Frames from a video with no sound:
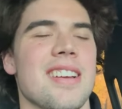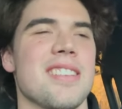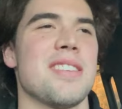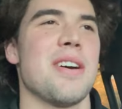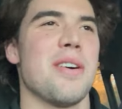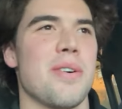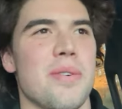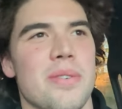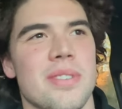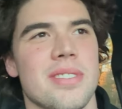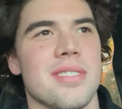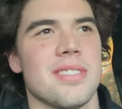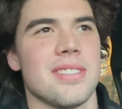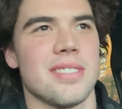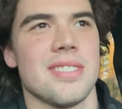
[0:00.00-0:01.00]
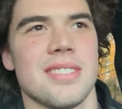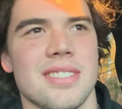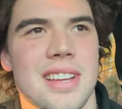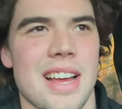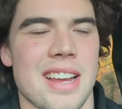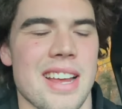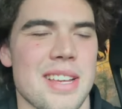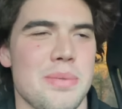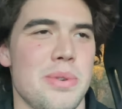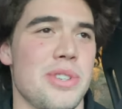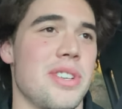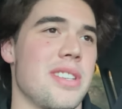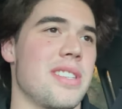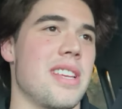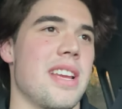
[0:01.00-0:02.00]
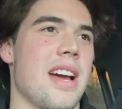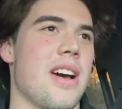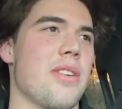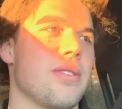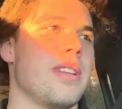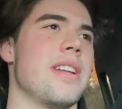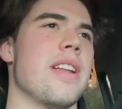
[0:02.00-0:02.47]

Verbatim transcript: So I guess we'll just see. I don't really